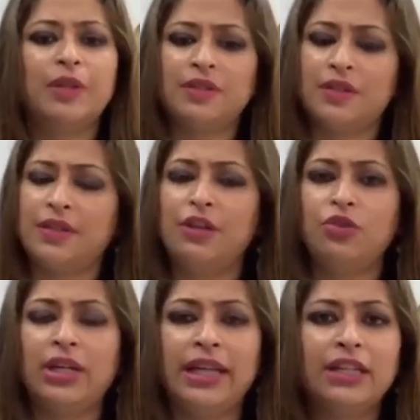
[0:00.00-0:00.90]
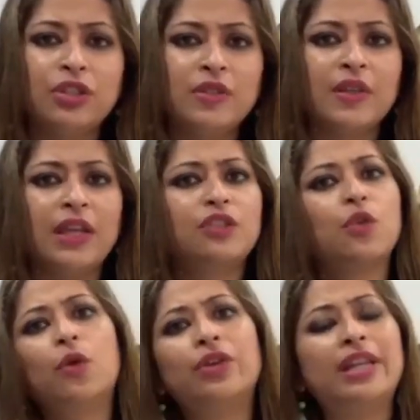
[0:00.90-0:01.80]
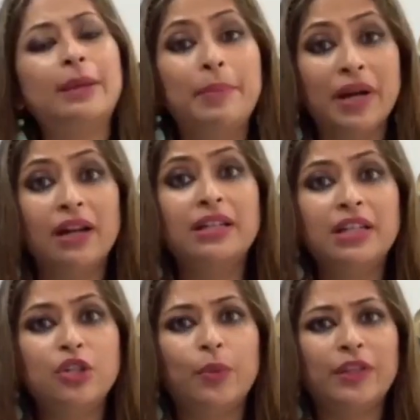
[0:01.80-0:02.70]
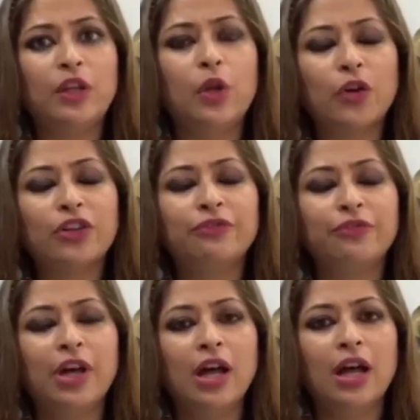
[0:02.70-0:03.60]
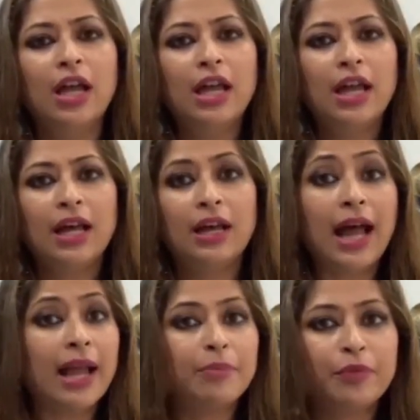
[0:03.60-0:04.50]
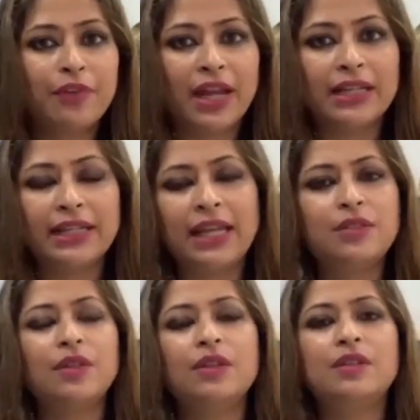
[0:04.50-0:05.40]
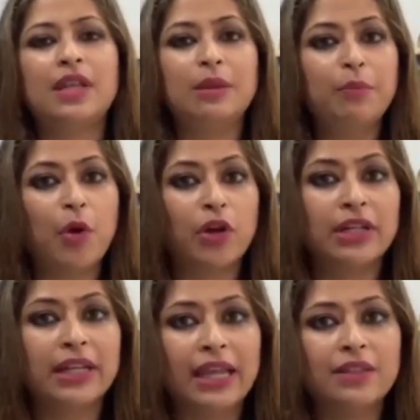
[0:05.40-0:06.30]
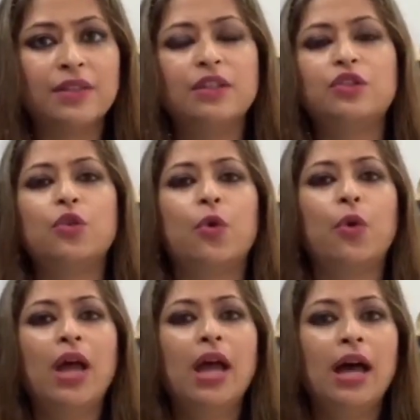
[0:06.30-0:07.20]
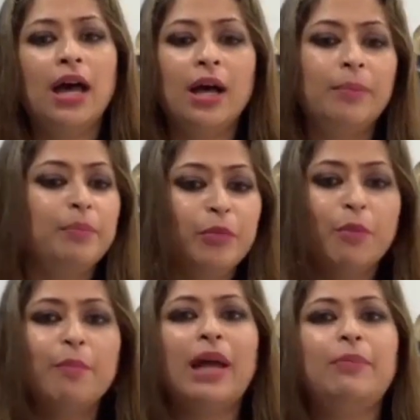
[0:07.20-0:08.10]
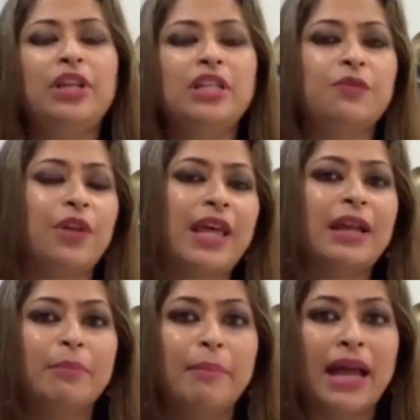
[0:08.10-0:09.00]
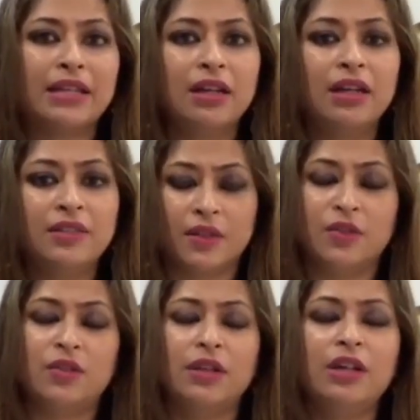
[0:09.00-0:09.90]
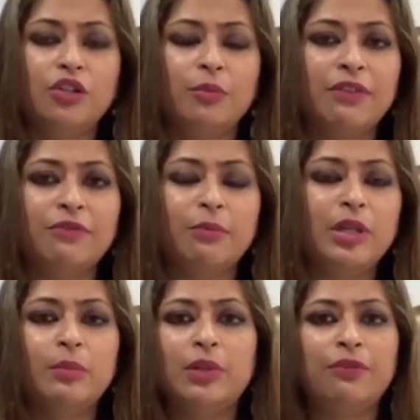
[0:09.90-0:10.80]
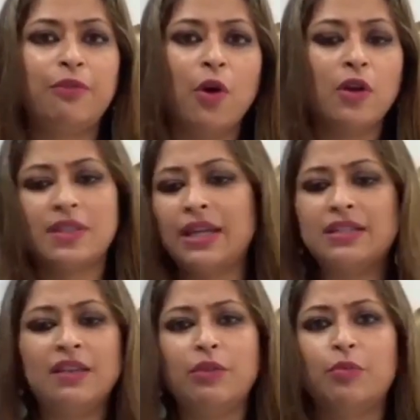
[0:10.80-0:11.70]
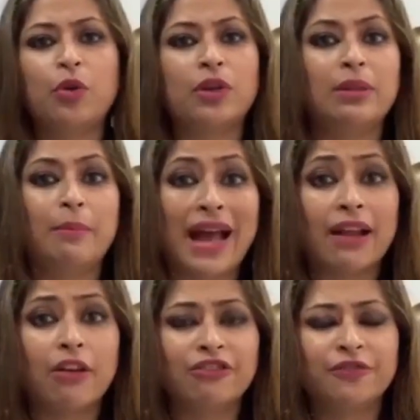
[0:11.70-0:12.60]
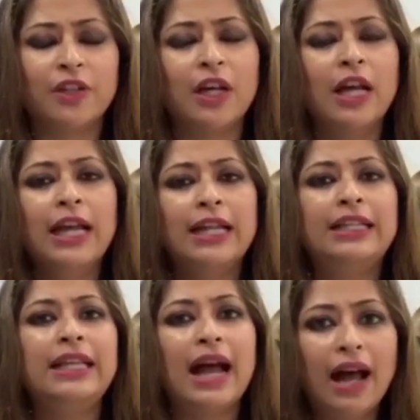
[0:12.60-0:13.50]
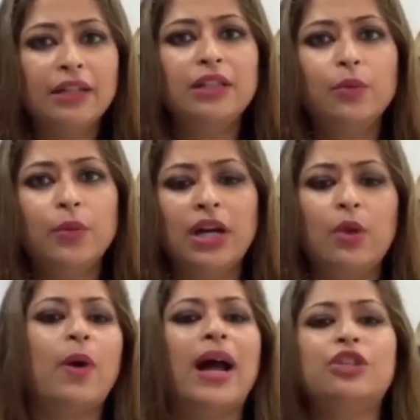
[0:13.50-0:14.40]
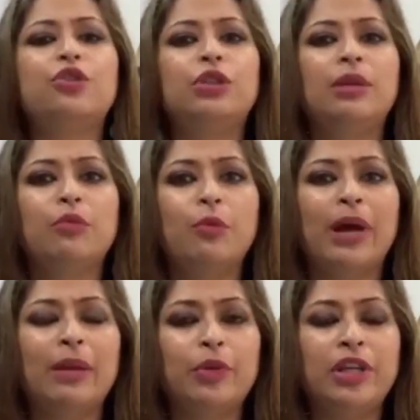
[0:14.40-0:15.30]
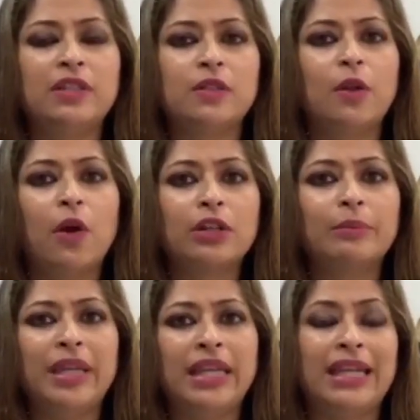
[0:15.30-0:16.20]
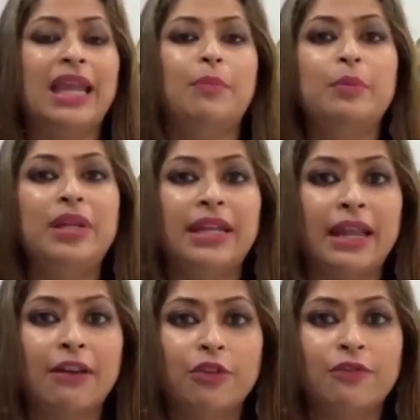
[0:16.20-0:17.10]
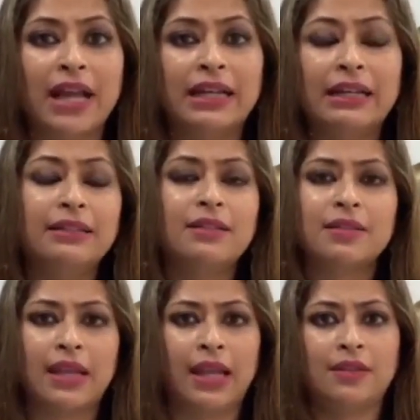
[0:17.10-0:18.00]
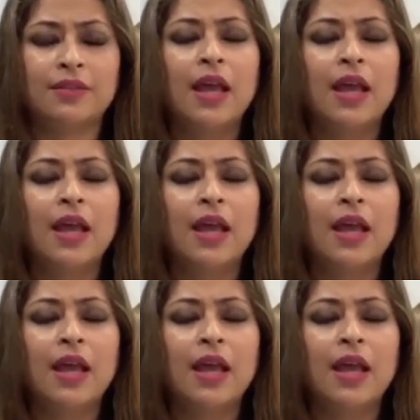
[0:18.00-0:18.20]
It's a central agency. It's already burdened with a lot of high-profile cases and important cases. So Mumbai police, for that matter, is considered to be a formidable force that has even broken the back of the underworld. Why should the Mumbai police not be capable enough of handling this case?